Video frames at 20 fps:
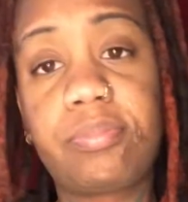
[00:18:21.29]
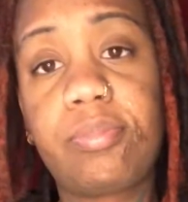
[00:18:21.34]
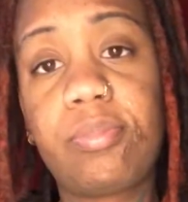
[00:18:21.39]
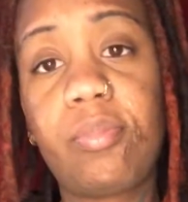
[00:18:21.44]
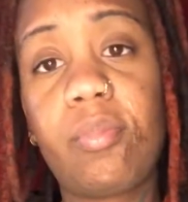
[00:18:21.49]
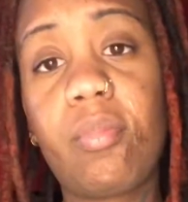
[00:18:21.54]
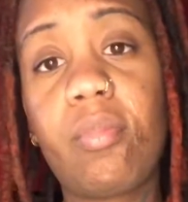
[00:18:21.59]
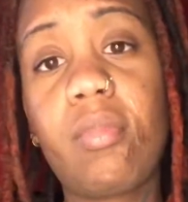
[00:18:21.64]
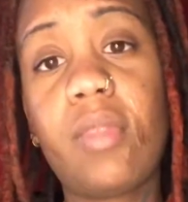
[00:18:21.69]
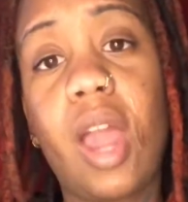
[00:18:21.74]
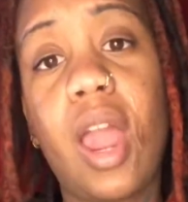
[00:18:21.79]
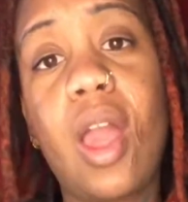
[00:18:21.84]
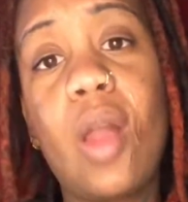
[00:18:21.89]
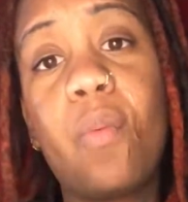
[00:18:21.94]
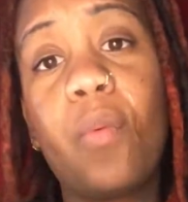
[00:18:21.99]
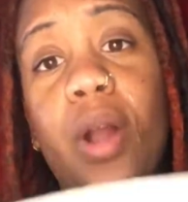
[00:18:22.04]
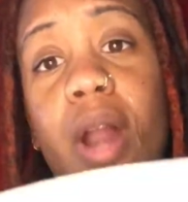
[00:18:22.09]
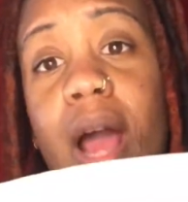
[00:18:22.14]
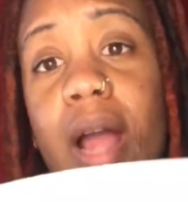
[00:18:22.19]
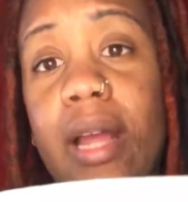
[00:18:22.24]
And when I
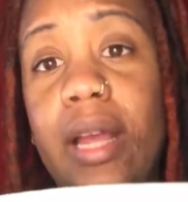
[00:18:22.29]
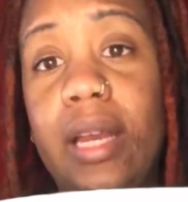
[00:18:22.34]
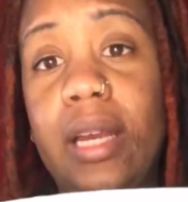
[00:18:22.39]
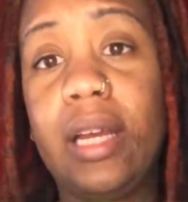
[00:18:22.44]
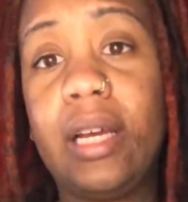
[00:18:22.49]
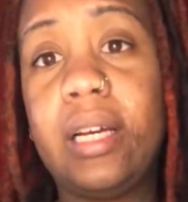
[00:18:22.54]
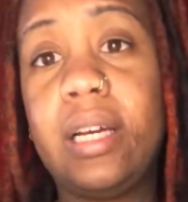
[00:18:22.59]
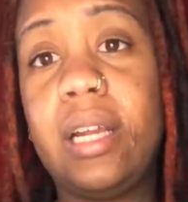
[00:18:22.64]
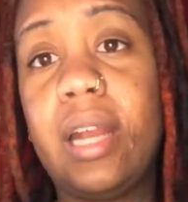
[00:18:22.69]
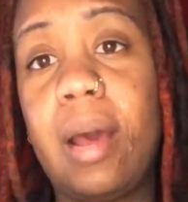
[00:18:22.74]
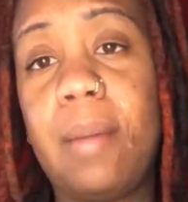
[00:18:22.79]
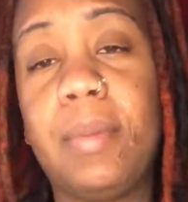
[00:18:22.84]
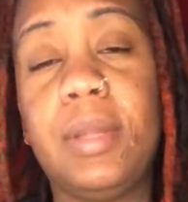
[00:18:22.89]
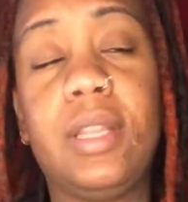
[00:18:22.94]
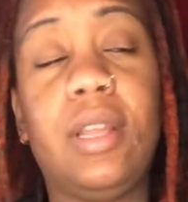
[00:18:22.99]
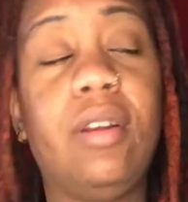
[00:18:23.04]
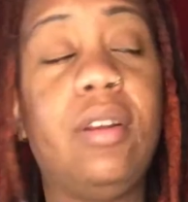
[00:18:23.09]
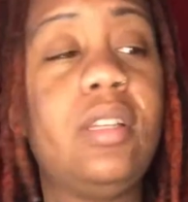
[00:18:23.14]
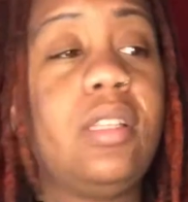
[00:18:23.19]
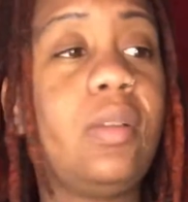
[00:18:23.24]
get done, I'm going to throw this
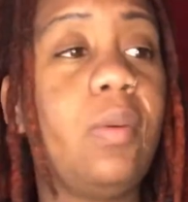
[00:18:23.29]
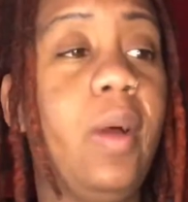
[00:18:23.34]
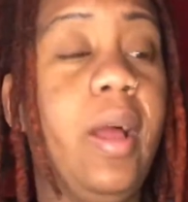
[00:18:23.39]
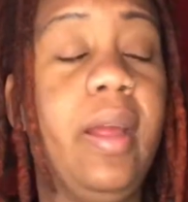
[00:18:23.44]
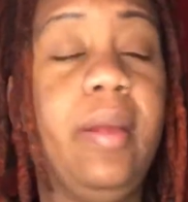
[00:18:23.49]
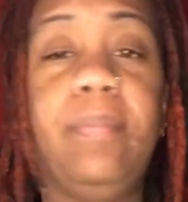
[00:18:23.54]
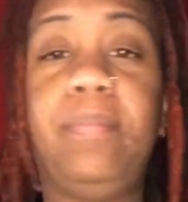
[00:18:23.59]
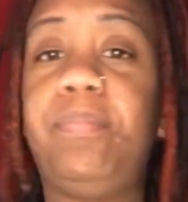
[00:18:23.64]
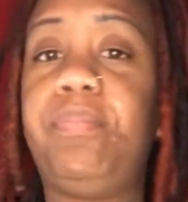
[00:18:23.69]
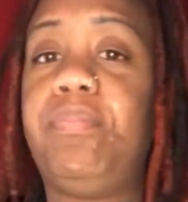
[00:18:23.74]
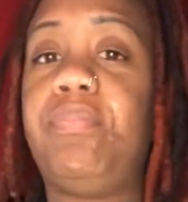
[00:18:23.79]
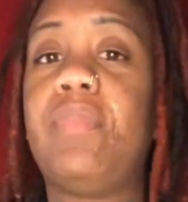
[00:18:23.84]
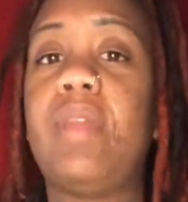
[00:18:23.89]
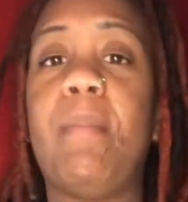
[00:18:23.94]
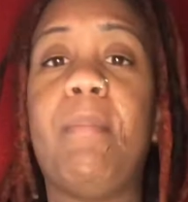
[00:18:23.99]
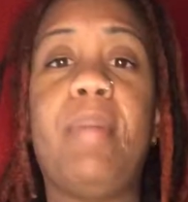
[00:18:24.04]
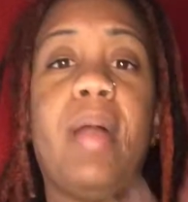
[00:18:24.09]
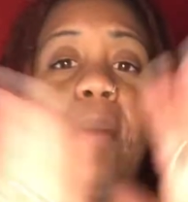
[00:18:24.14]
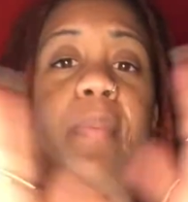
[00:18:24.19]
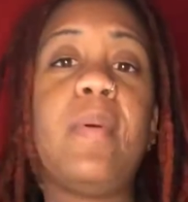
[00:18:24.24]
away. Paper
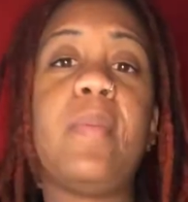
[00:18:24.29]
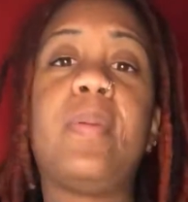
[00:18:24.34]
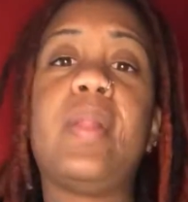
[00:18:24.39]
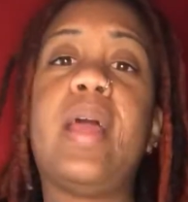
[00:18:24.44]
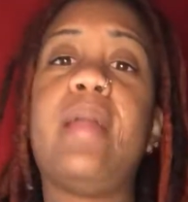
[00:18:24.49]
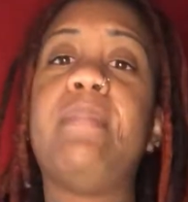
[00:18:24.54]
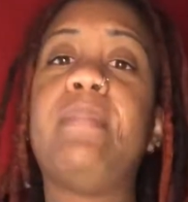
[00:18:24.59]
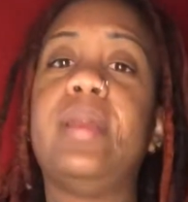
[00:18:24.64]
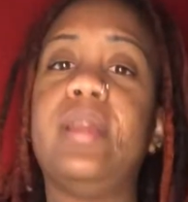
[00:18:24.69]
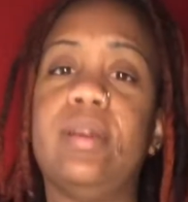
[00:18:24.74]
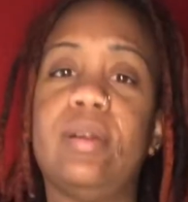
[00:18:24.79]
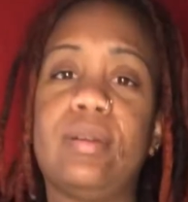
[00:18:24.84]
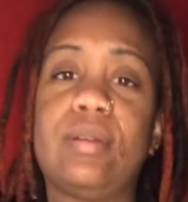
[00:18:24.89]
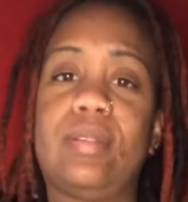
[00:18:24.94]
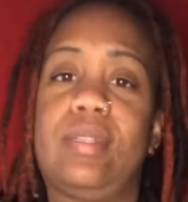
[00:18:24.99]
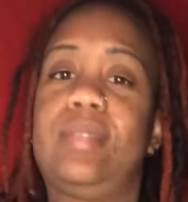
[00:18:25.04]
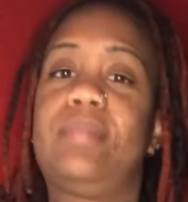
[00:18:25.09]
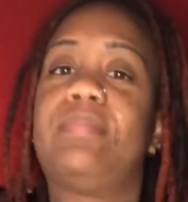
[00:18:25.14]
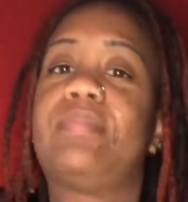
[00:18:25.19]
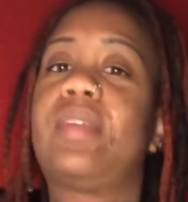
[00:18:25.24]
plate meals,
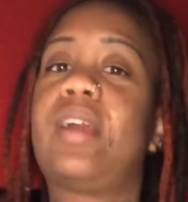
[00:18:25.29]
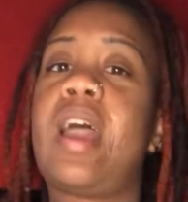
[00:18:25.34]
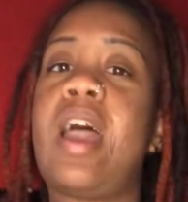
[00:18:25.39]
okay?